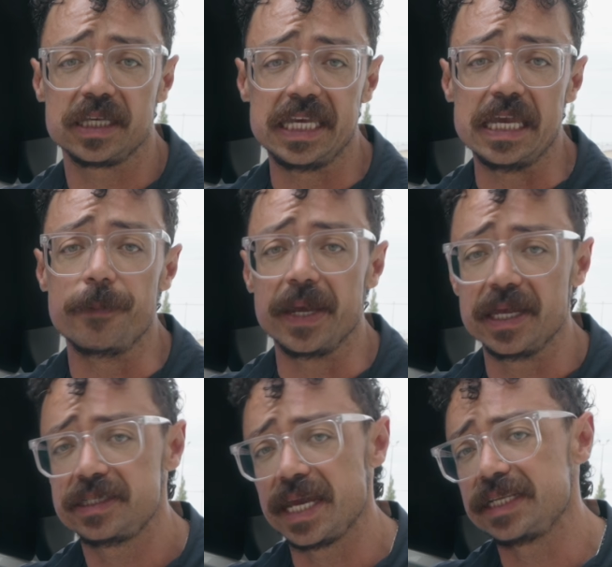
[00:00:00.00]
keep
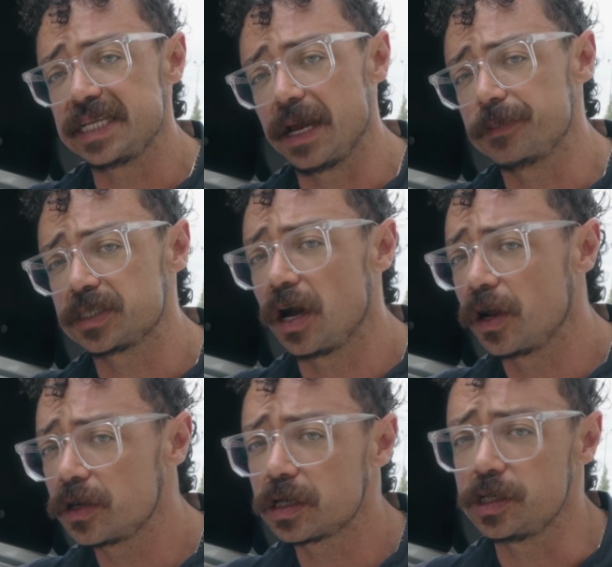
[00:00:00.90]
intake temps
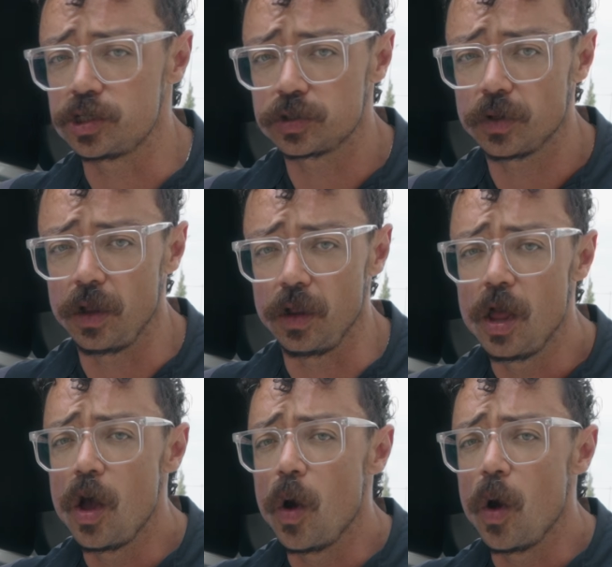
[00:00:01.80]
under control